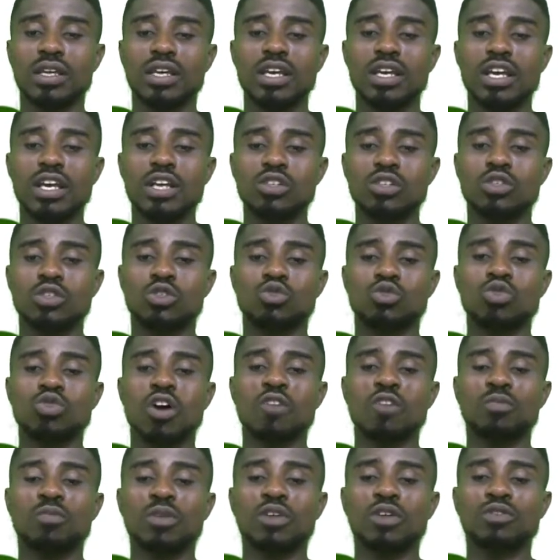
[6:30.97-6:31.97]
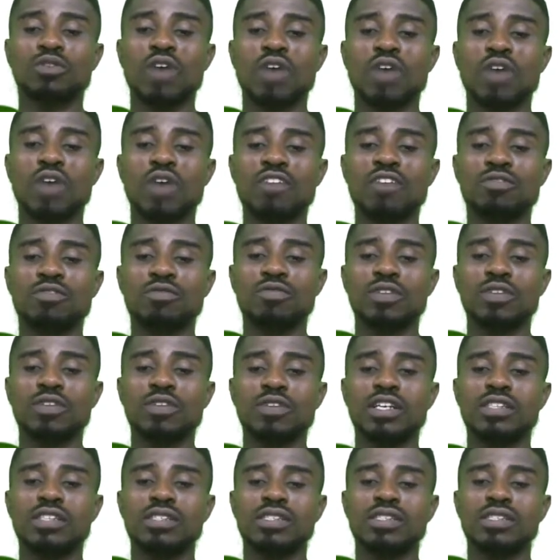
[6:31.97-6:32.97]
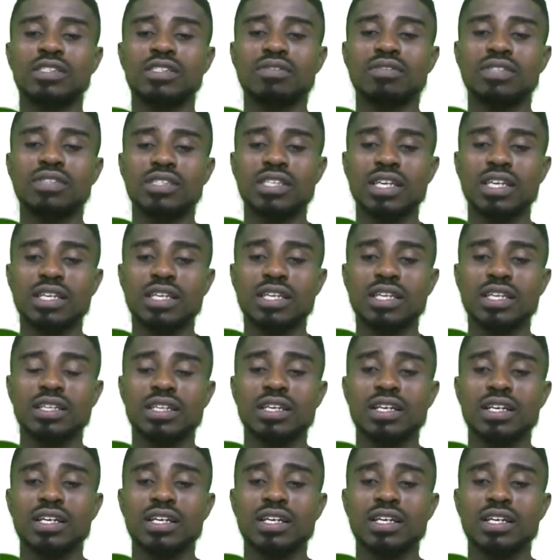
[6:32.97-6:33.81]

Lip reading: So 12 plus 5 is 17.